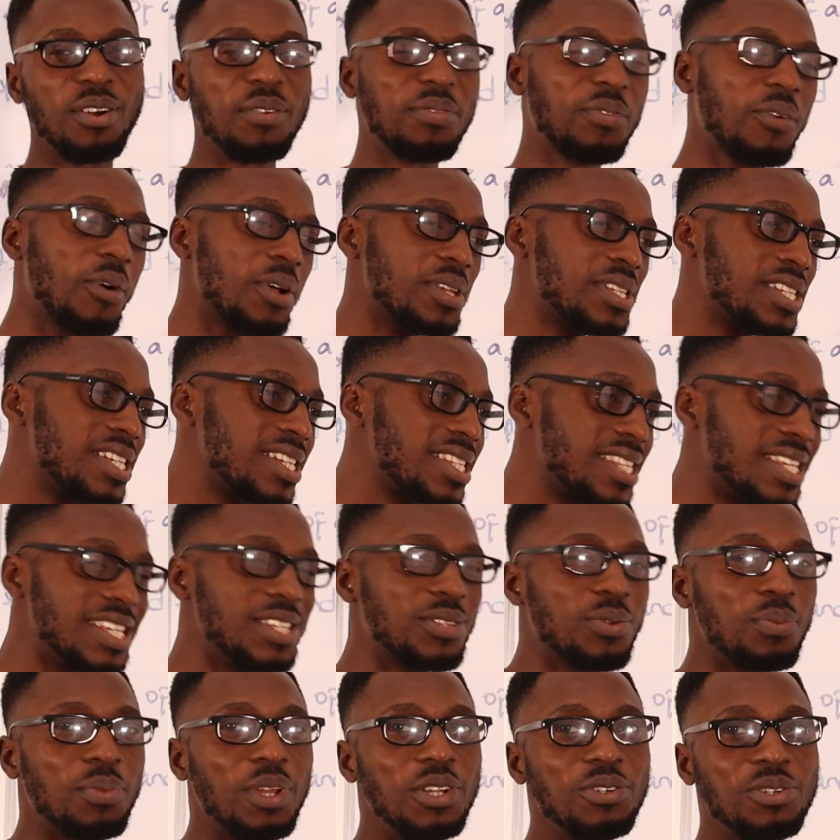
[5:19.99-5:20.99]
Of course, these
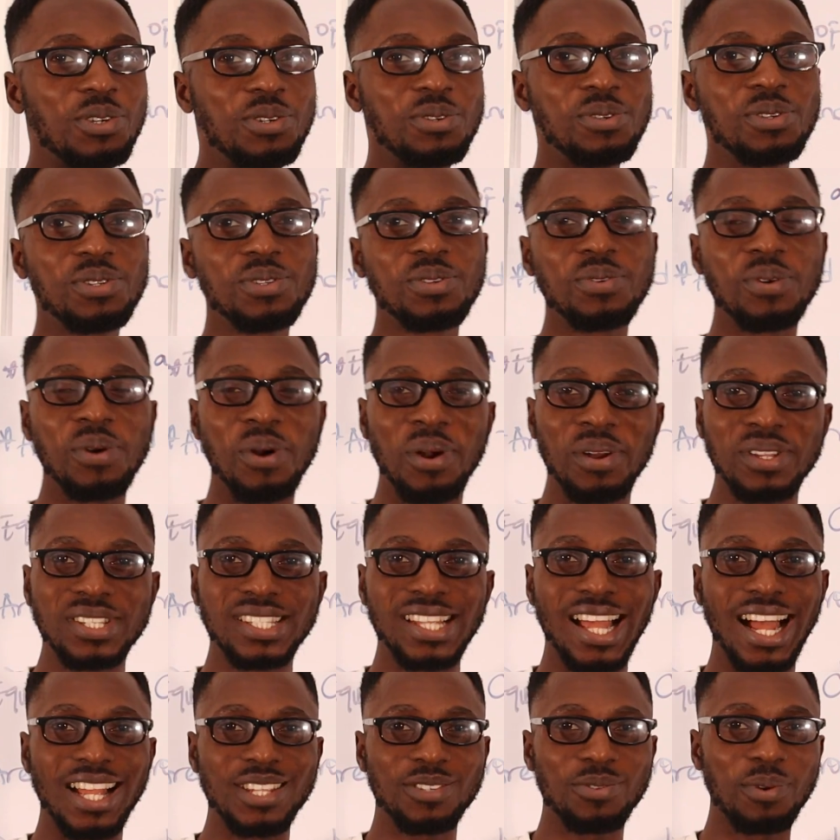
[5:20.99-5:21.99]
things will be introduced to
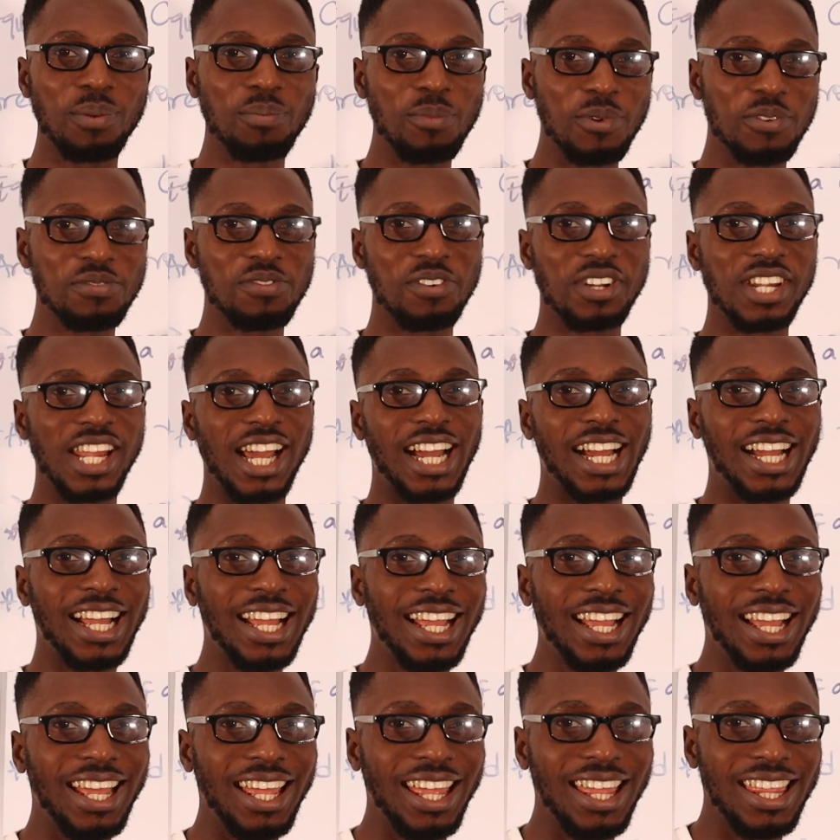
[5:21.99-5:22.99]
us as we move further
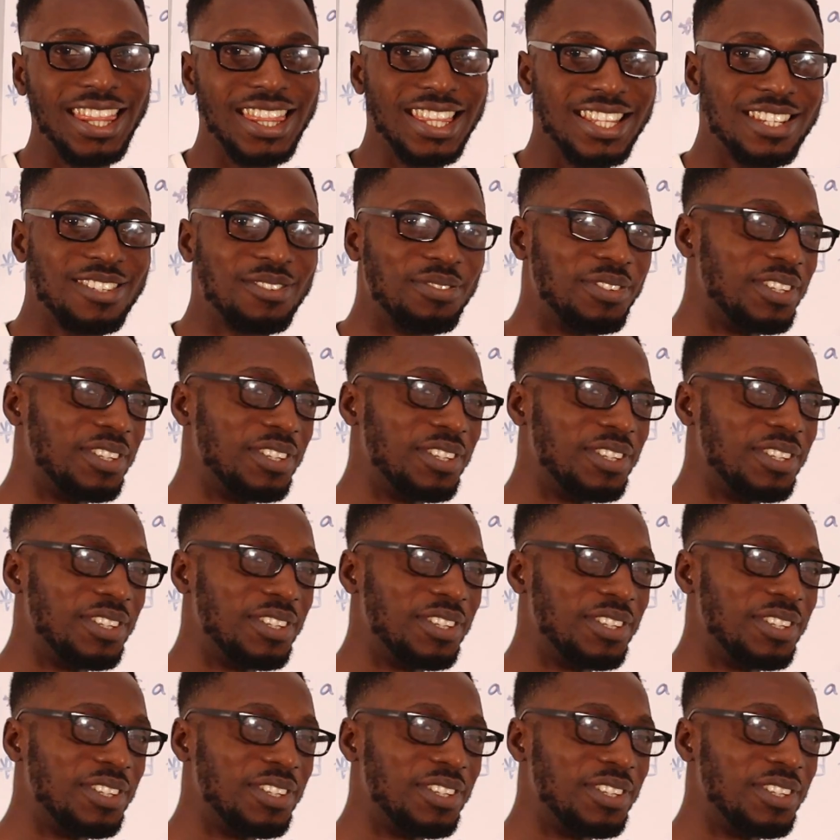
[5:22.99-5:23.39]
in this